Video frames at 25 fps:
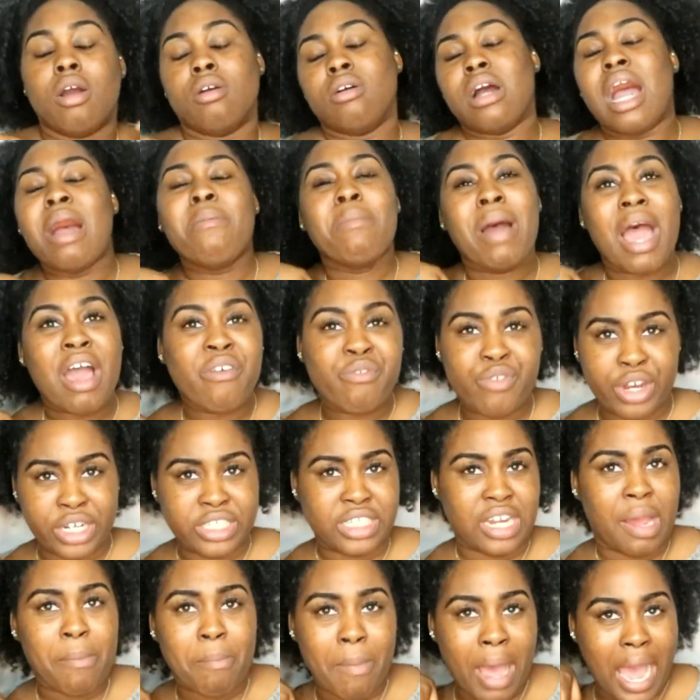average
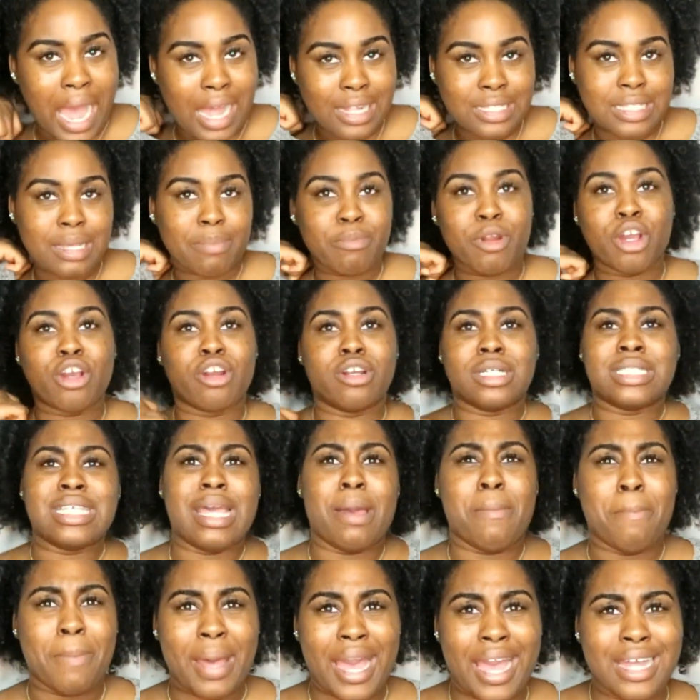at maths. I'm not gonna say
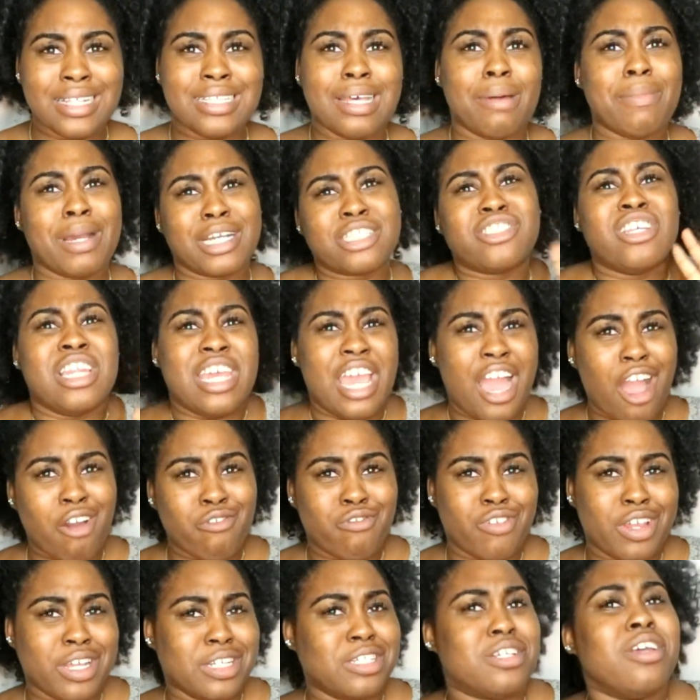I'm bad. I'm actually
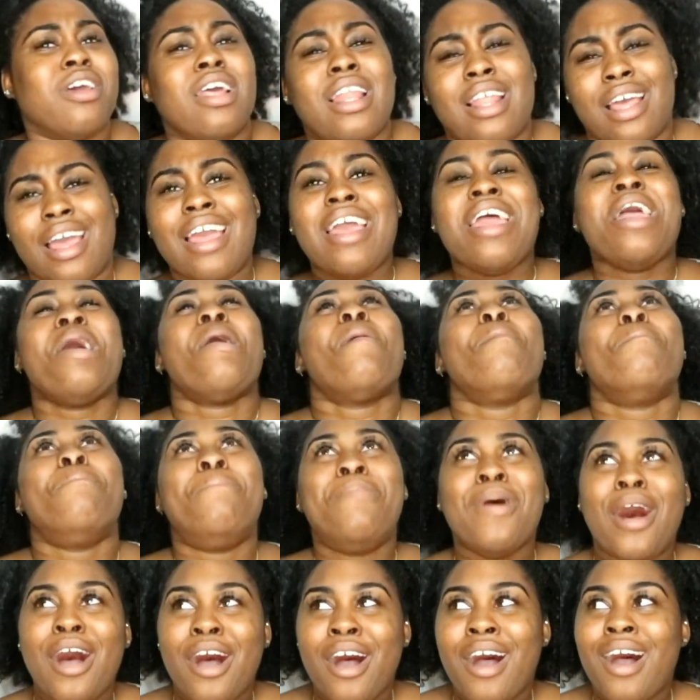average.
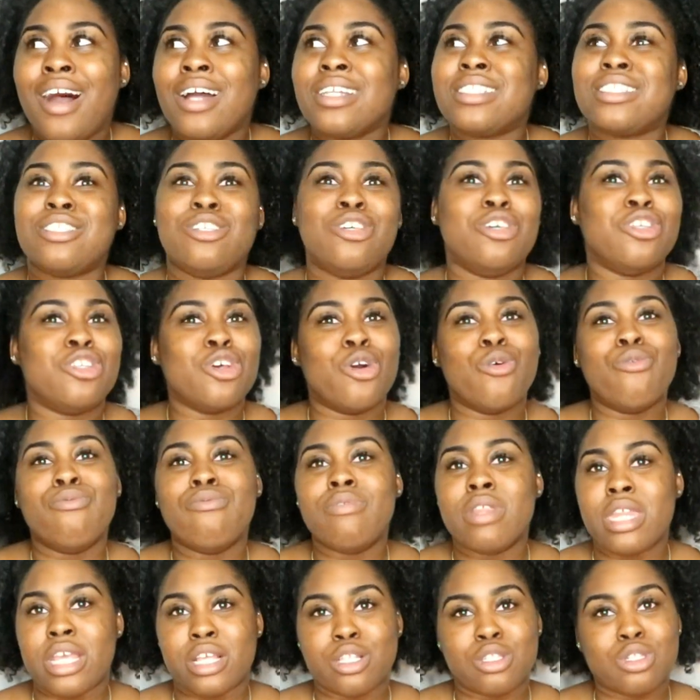But you
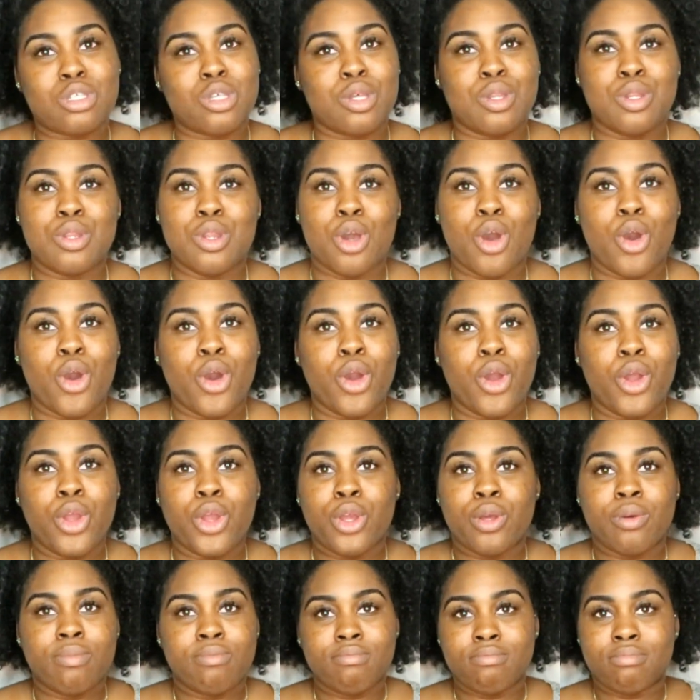don't need to know
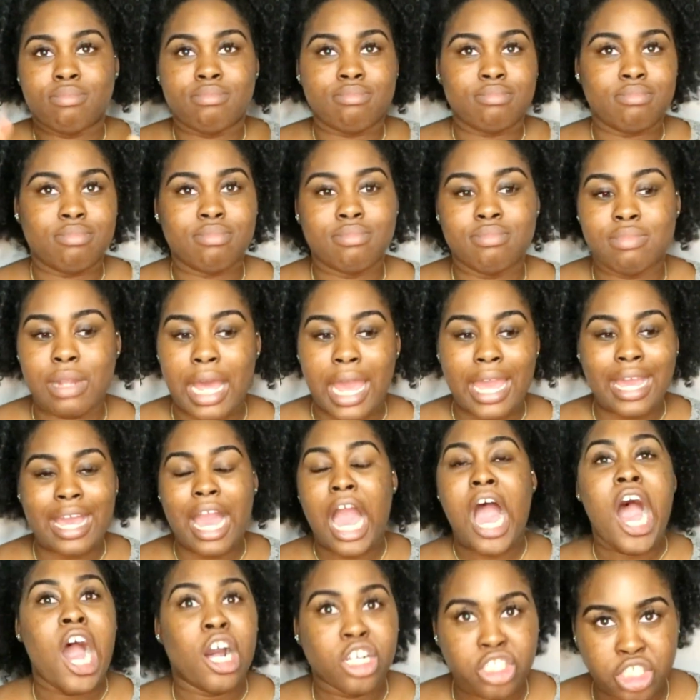like
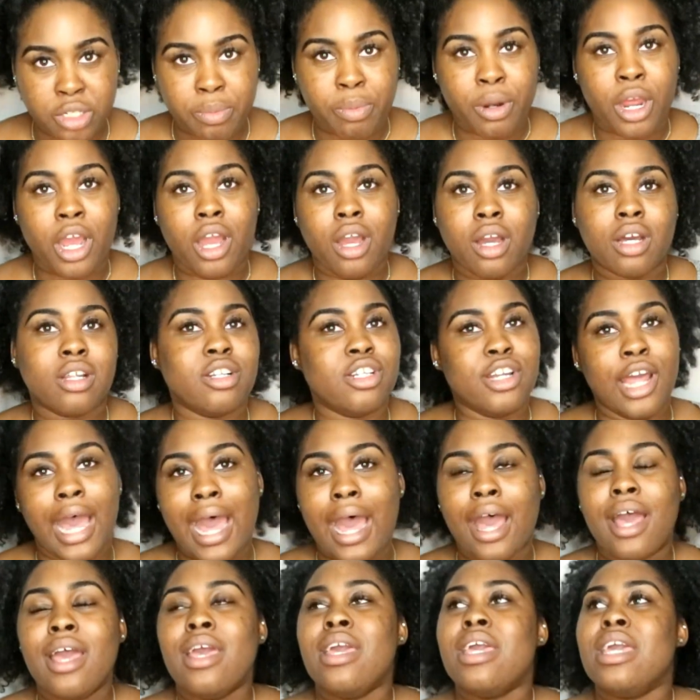algebra.
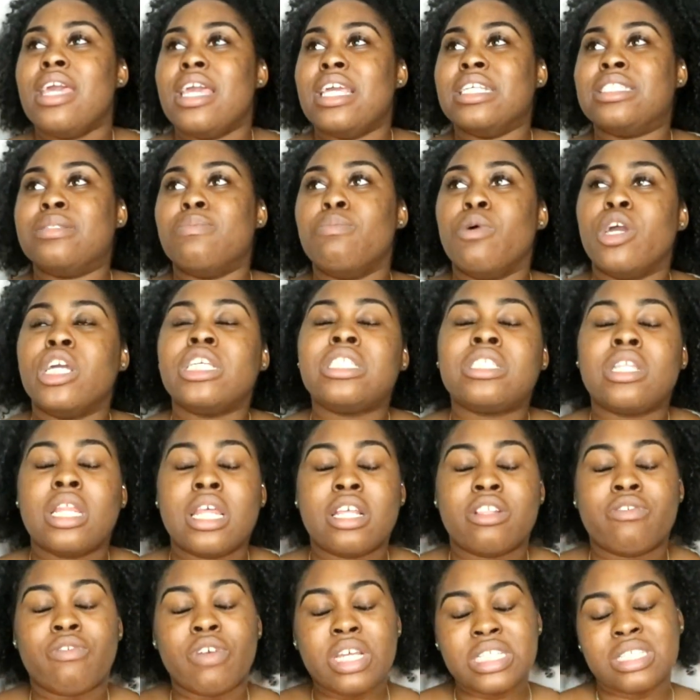Nah, it's
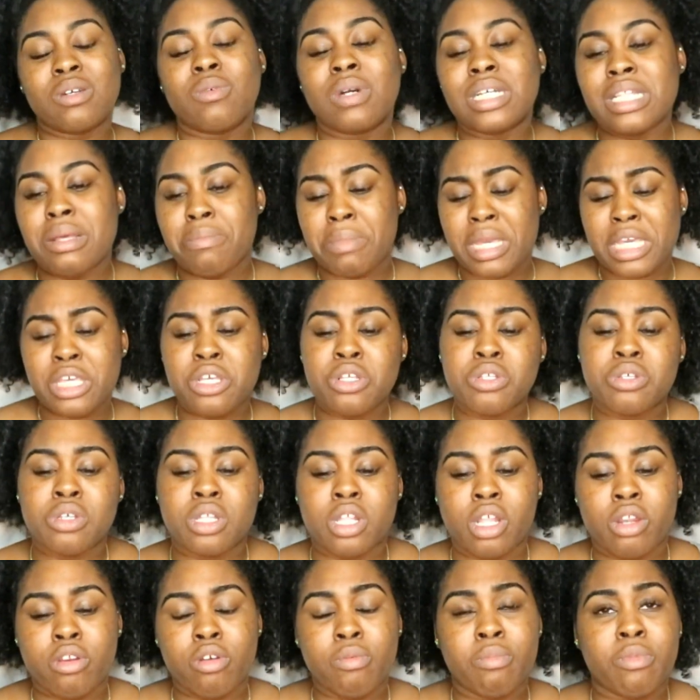mostly, the reason why they make you do
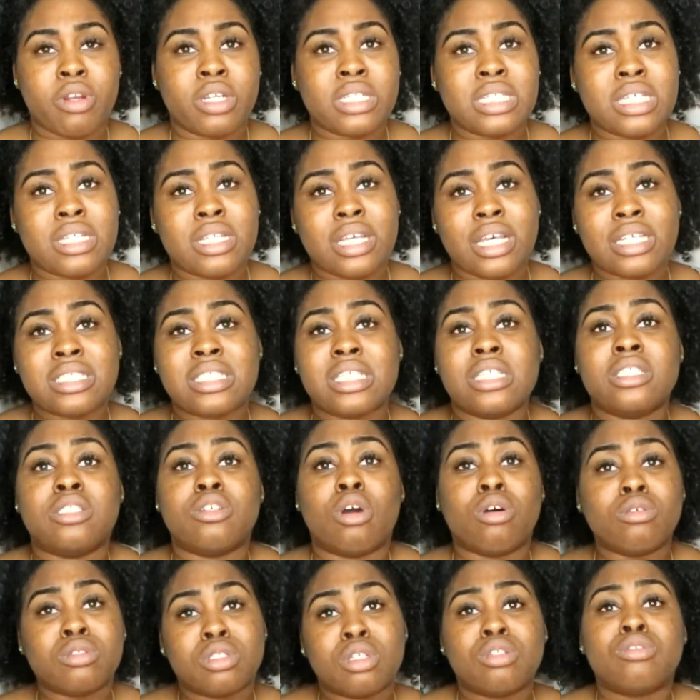the numeracy test is
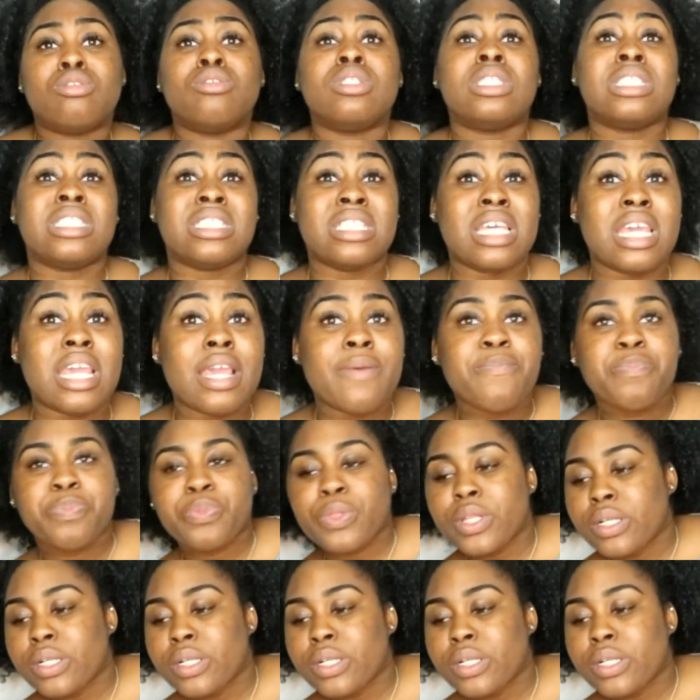also to see